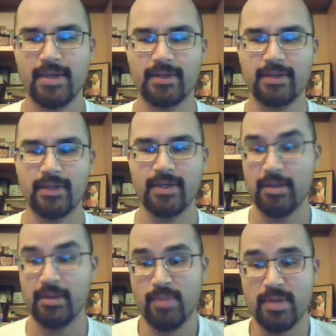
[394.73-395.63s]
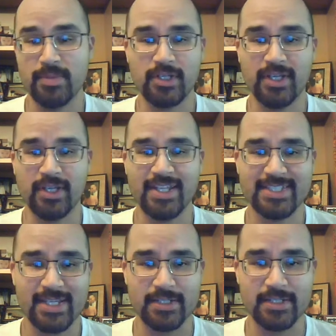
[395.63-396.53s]
Okay, and maybe they'll get
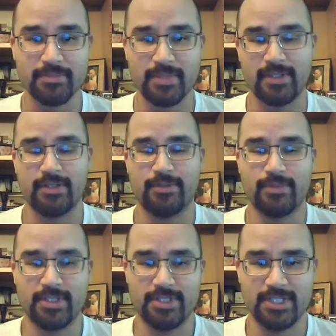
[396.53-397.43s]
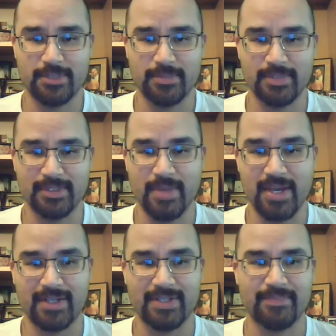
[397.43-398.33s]
excited and they're going to want to say something
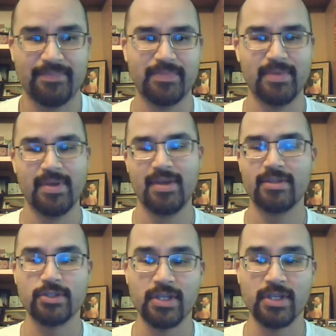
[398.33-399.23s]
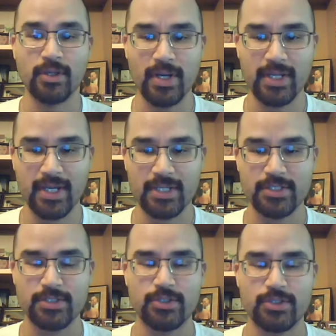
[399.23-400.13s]
back. You didn't quite catch
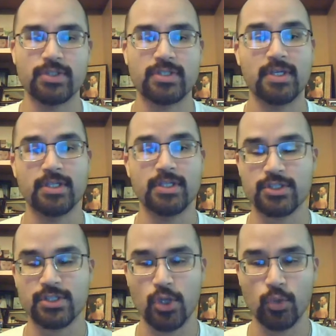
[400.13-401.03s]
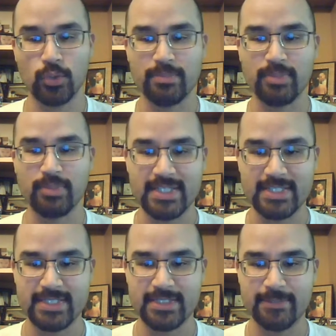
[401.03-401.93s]
it, so you say slowly,
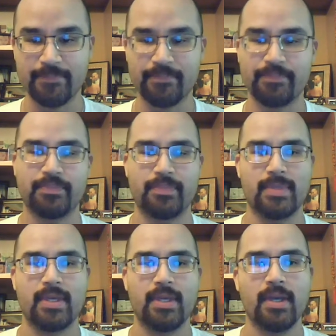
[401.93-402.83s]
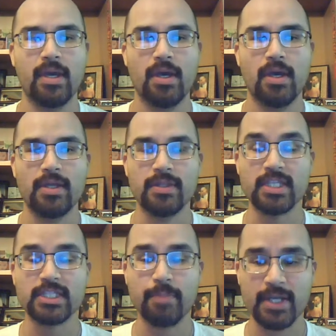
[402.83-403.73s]
please.
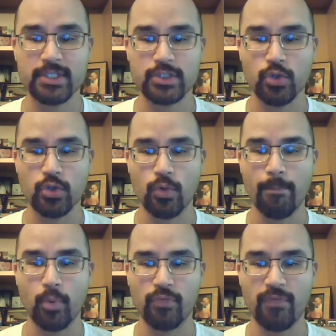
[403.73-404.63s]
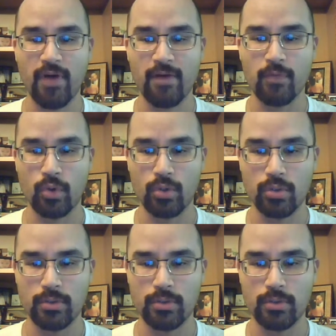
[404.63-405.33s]
Despacio, por favor.